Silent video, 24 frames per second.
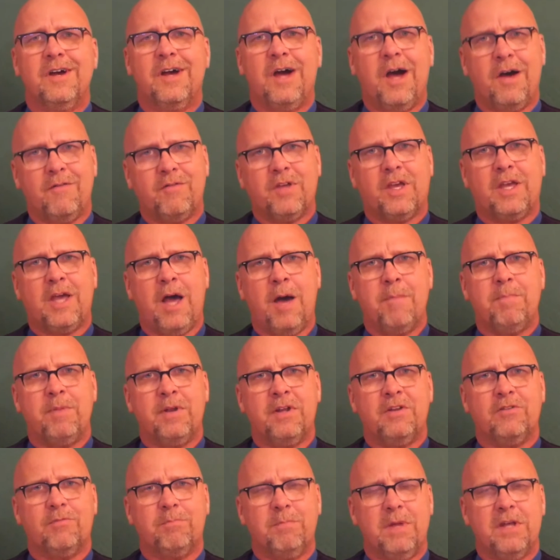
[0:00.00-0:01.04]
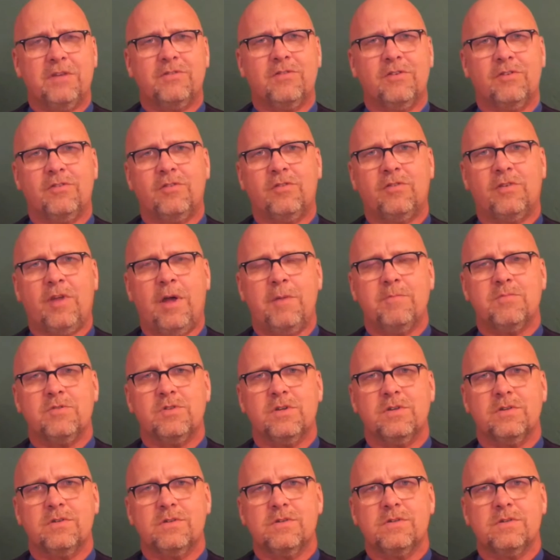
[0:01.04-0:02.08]
of the company's business
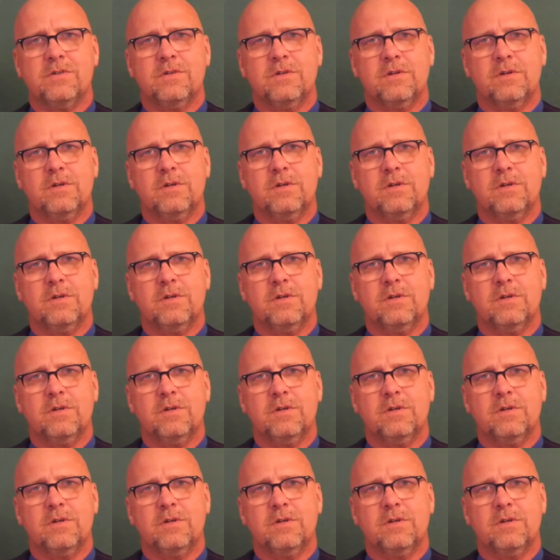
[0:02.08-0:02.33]
assumptions.